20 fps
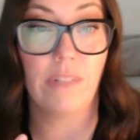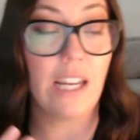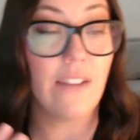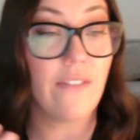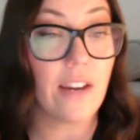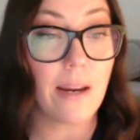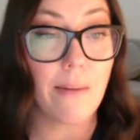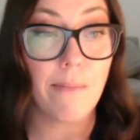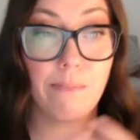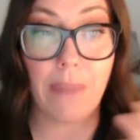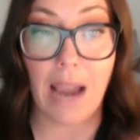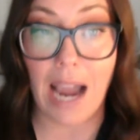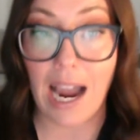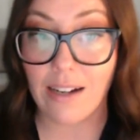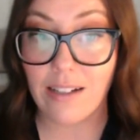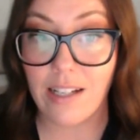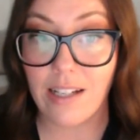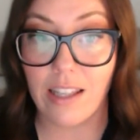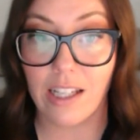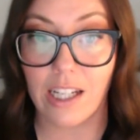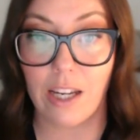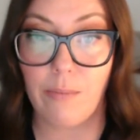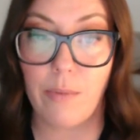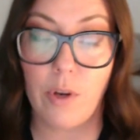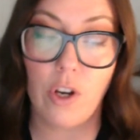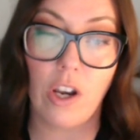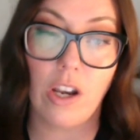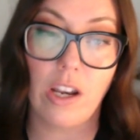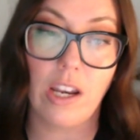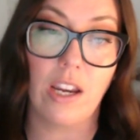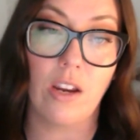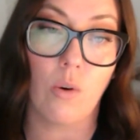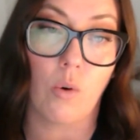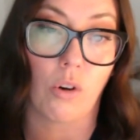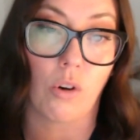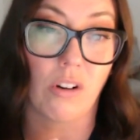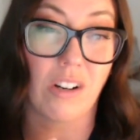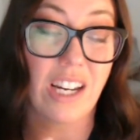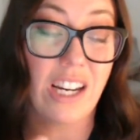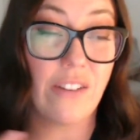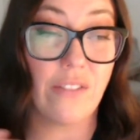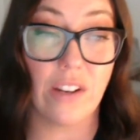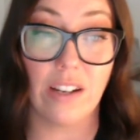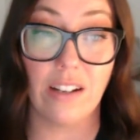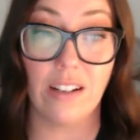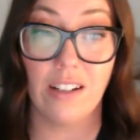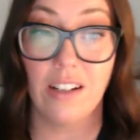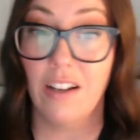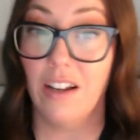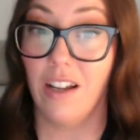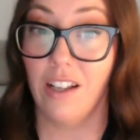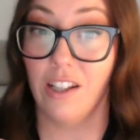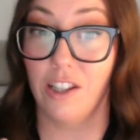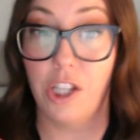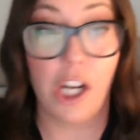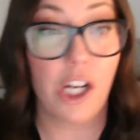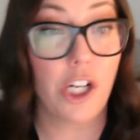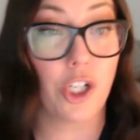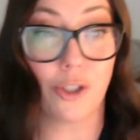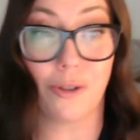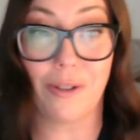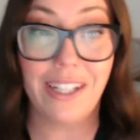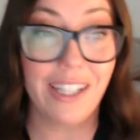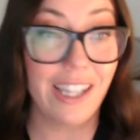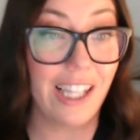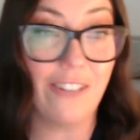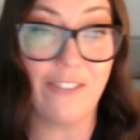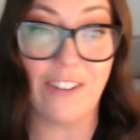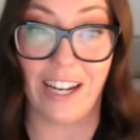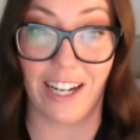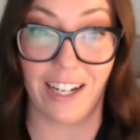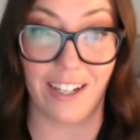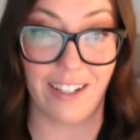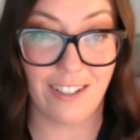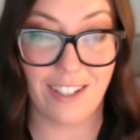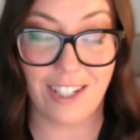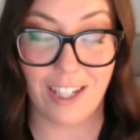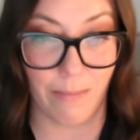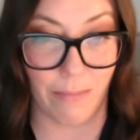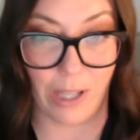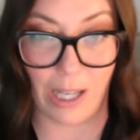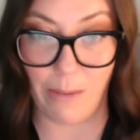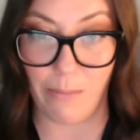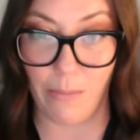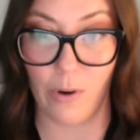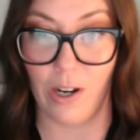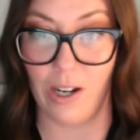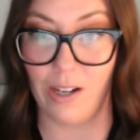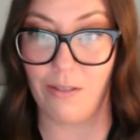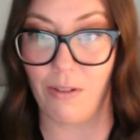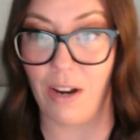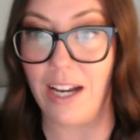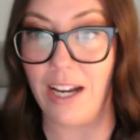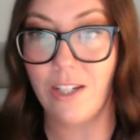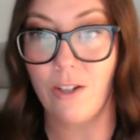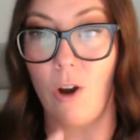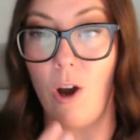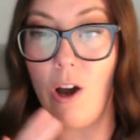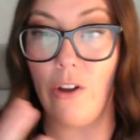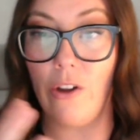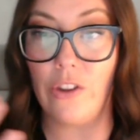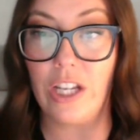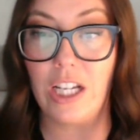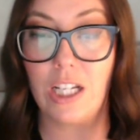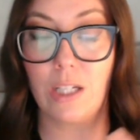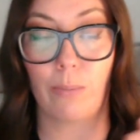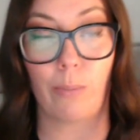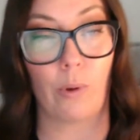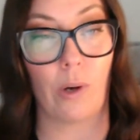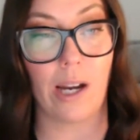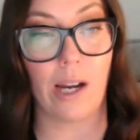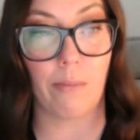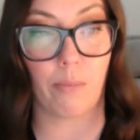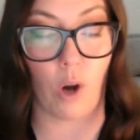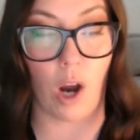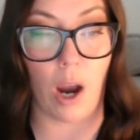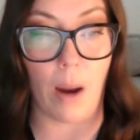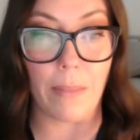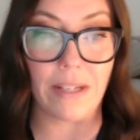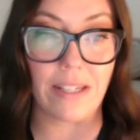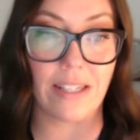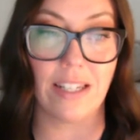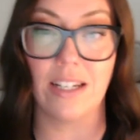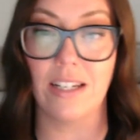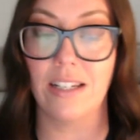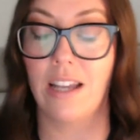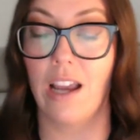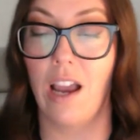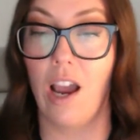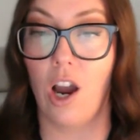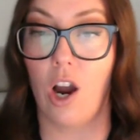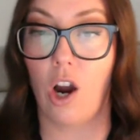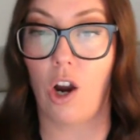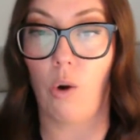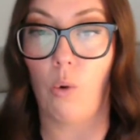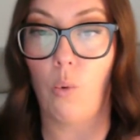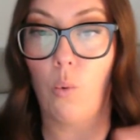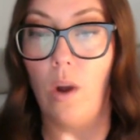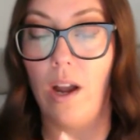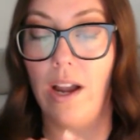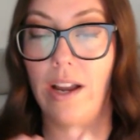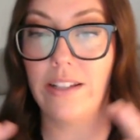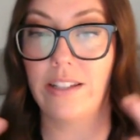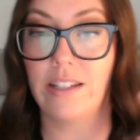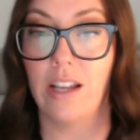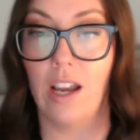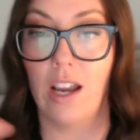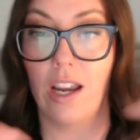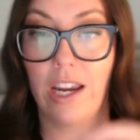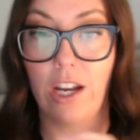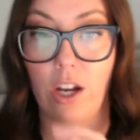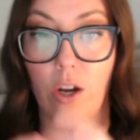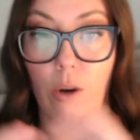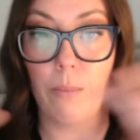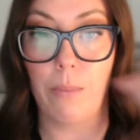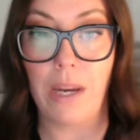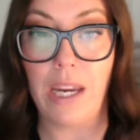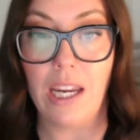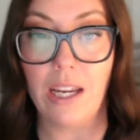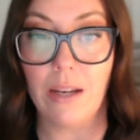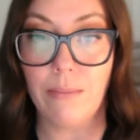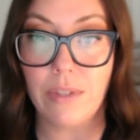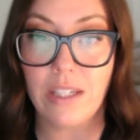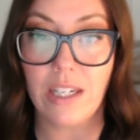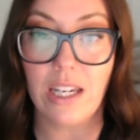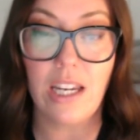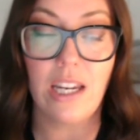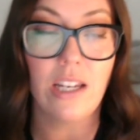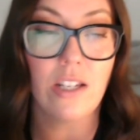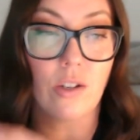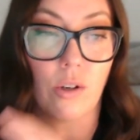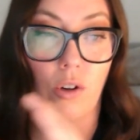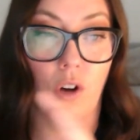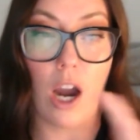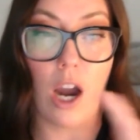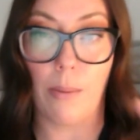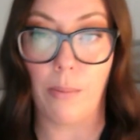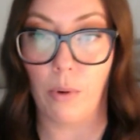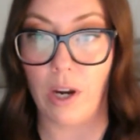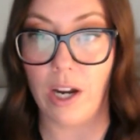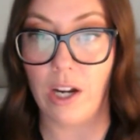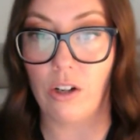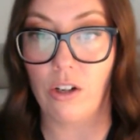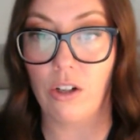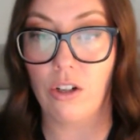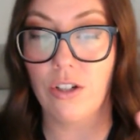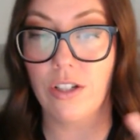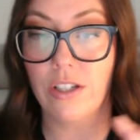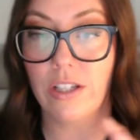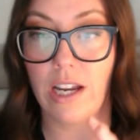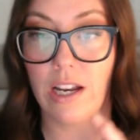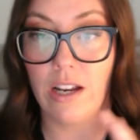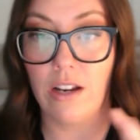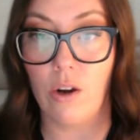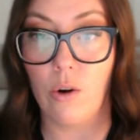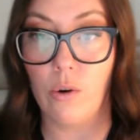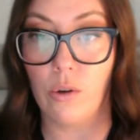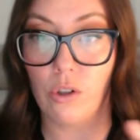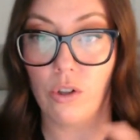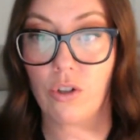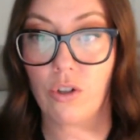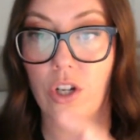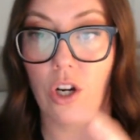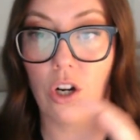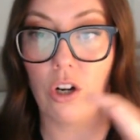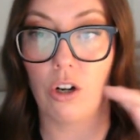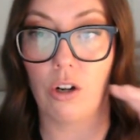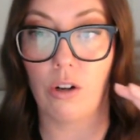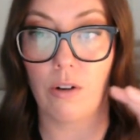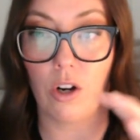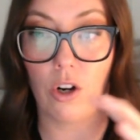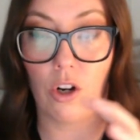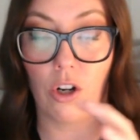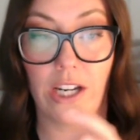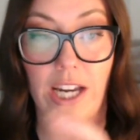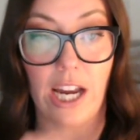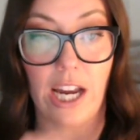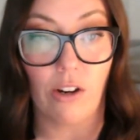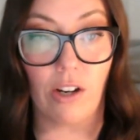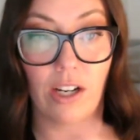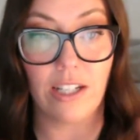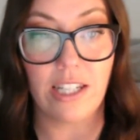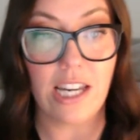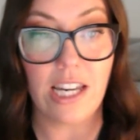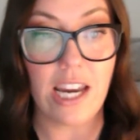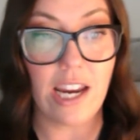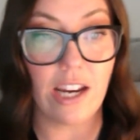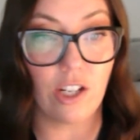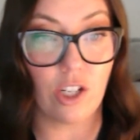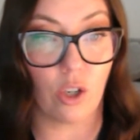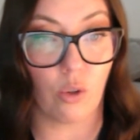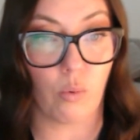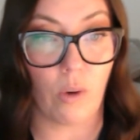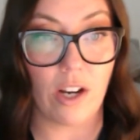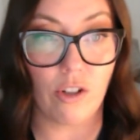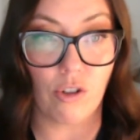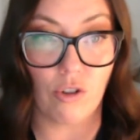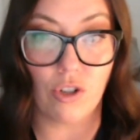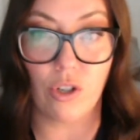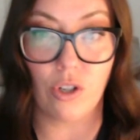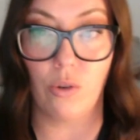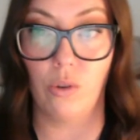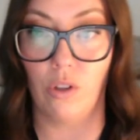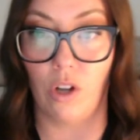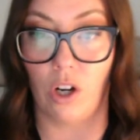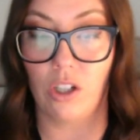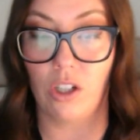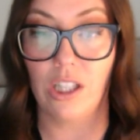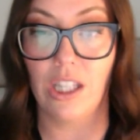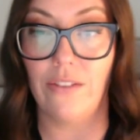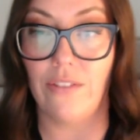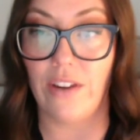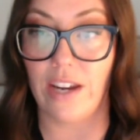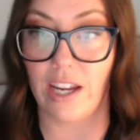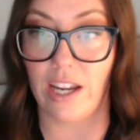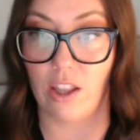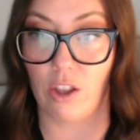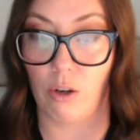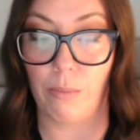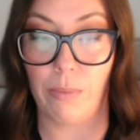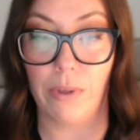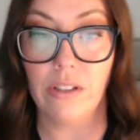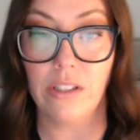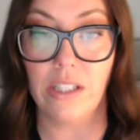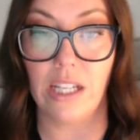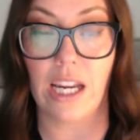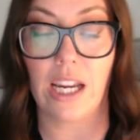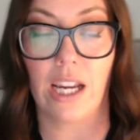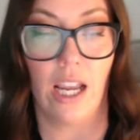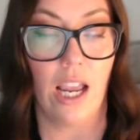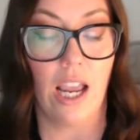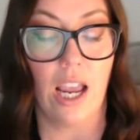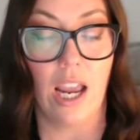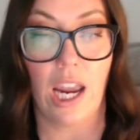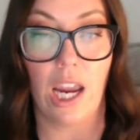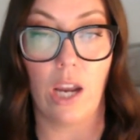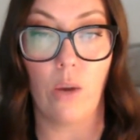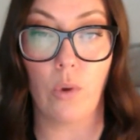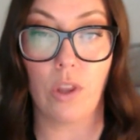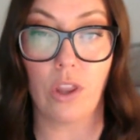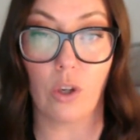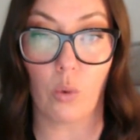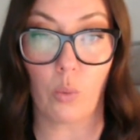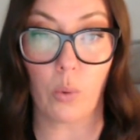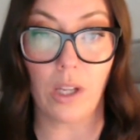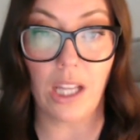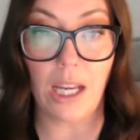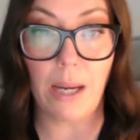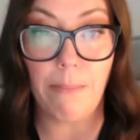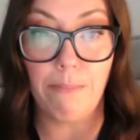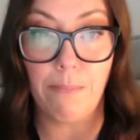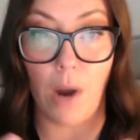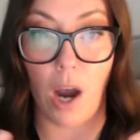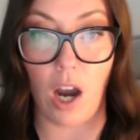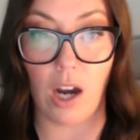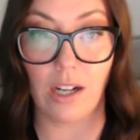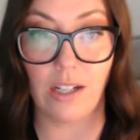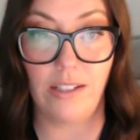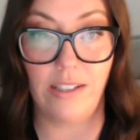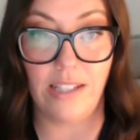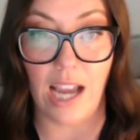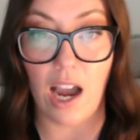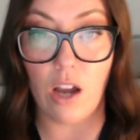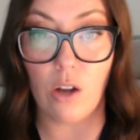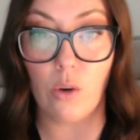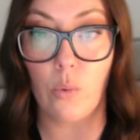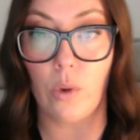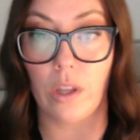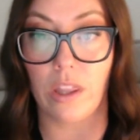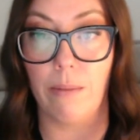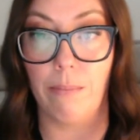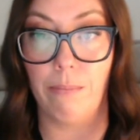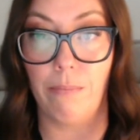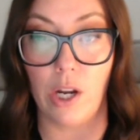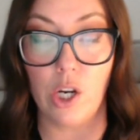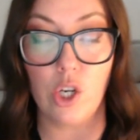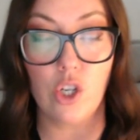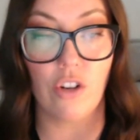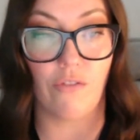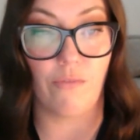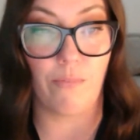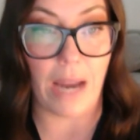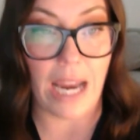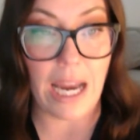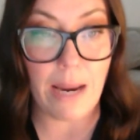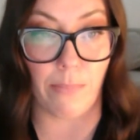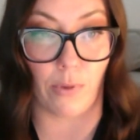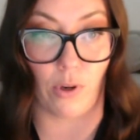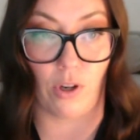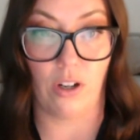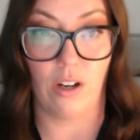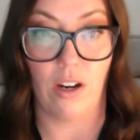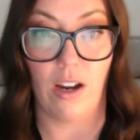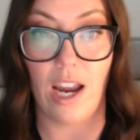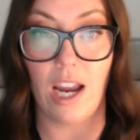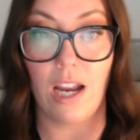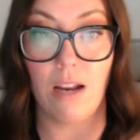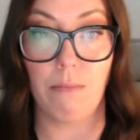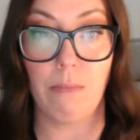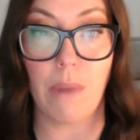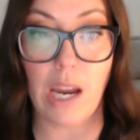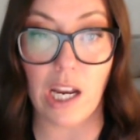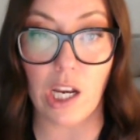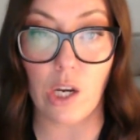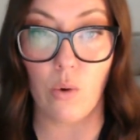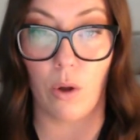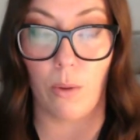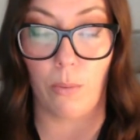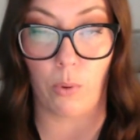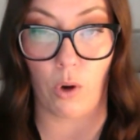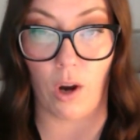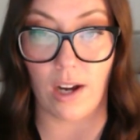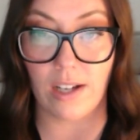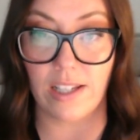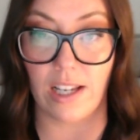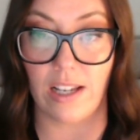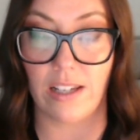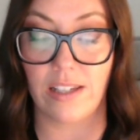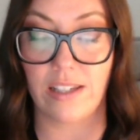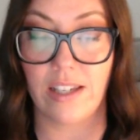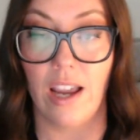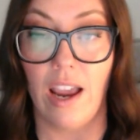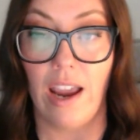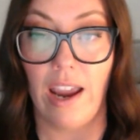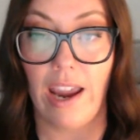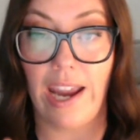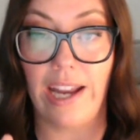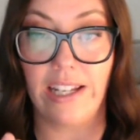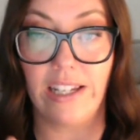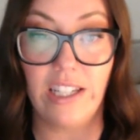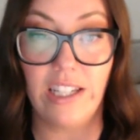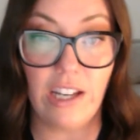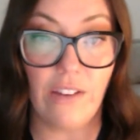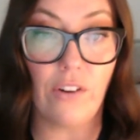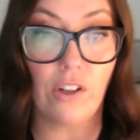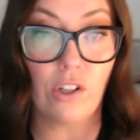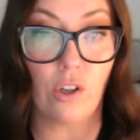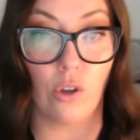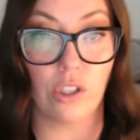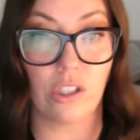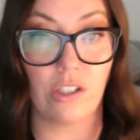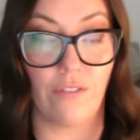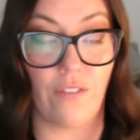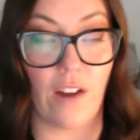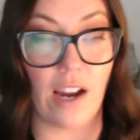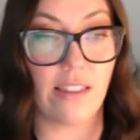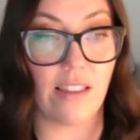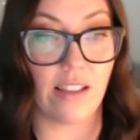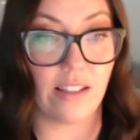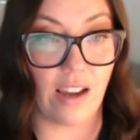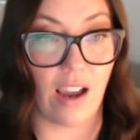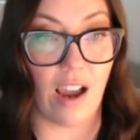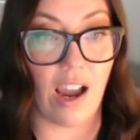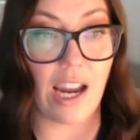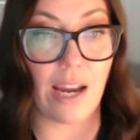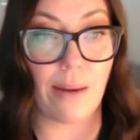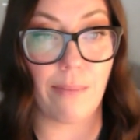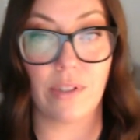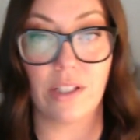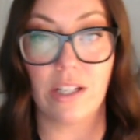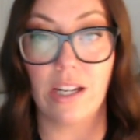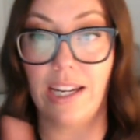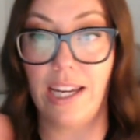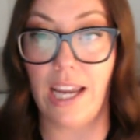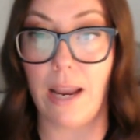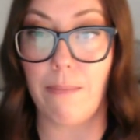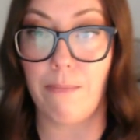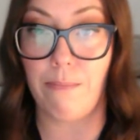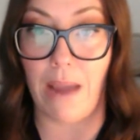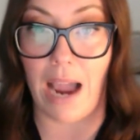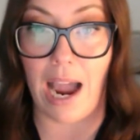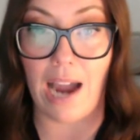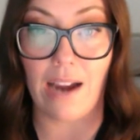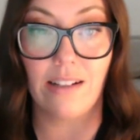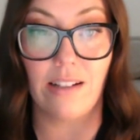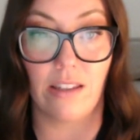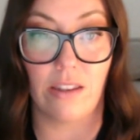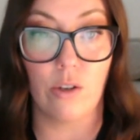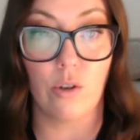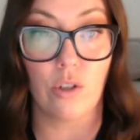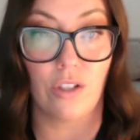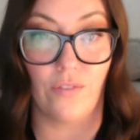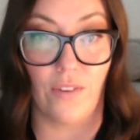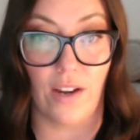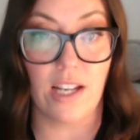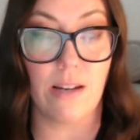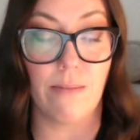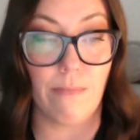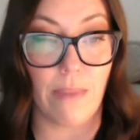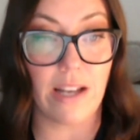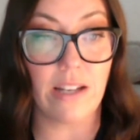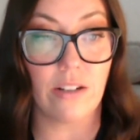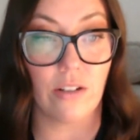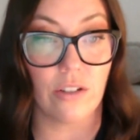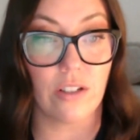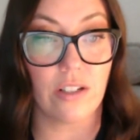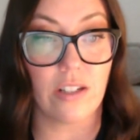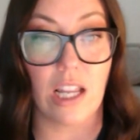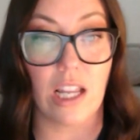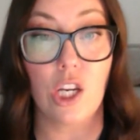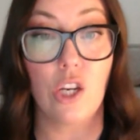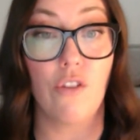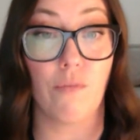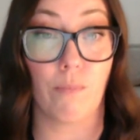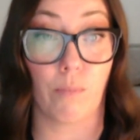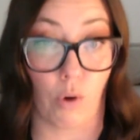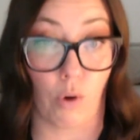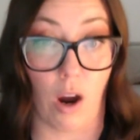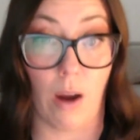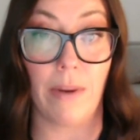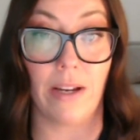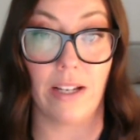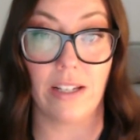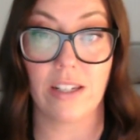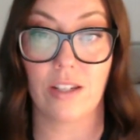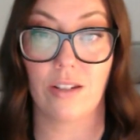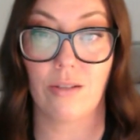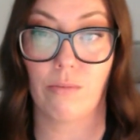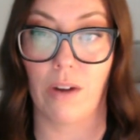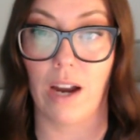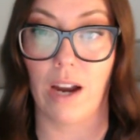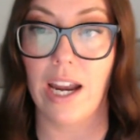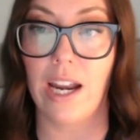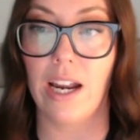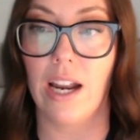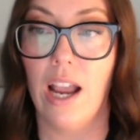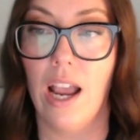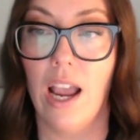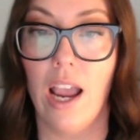giving back to the community or even luxury living, simply put, right? So all these brand promises are what, PMCs or operators and owners are guaranteeing to renters who are living in their building. And when they're really bogged down with a bunch of paper and manual process, it's difficult to find the time to get back to those fundamentals that you've promised, right?